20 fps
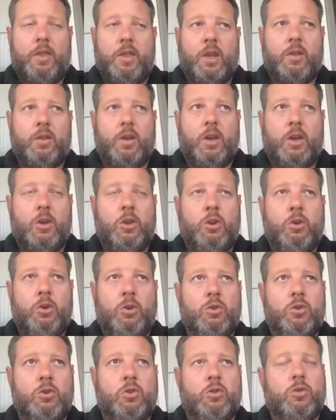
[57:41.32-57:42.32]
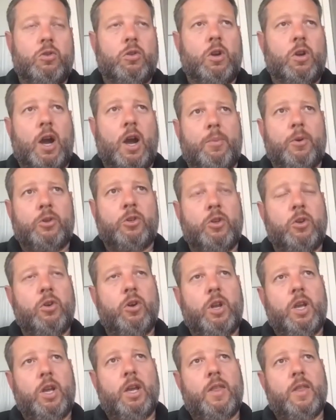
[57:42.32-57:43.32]
think the huge
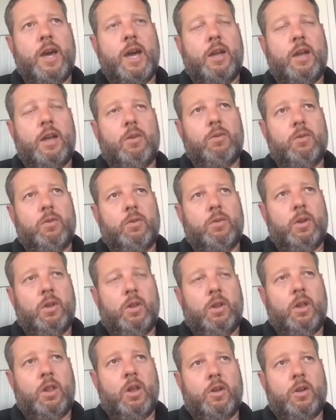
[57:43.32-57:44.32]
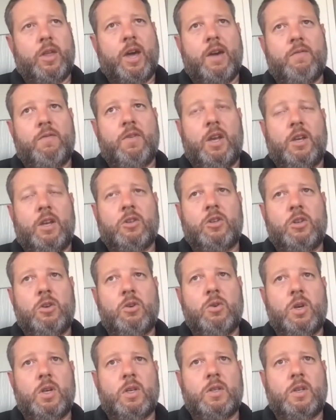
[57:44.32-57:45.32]
opportunity in that, along that vein
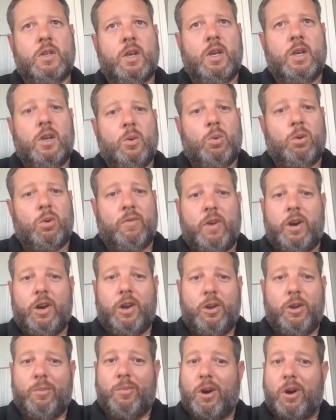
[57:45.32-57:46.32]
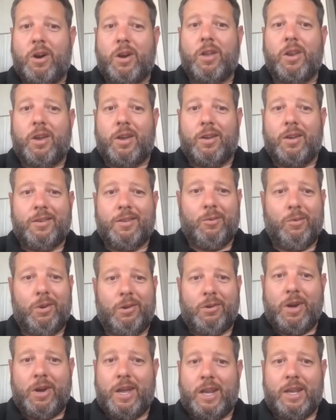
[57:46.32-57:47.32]
too, is we're very good at marketing. We
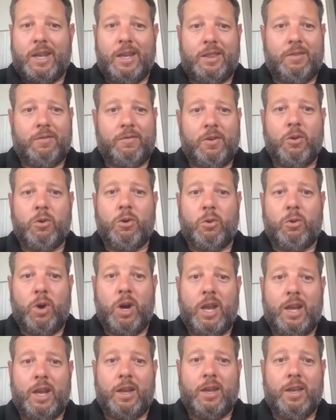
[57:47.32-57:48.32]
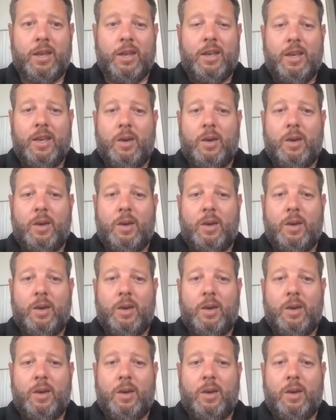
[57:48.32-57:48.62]
know how to get the phone to ring.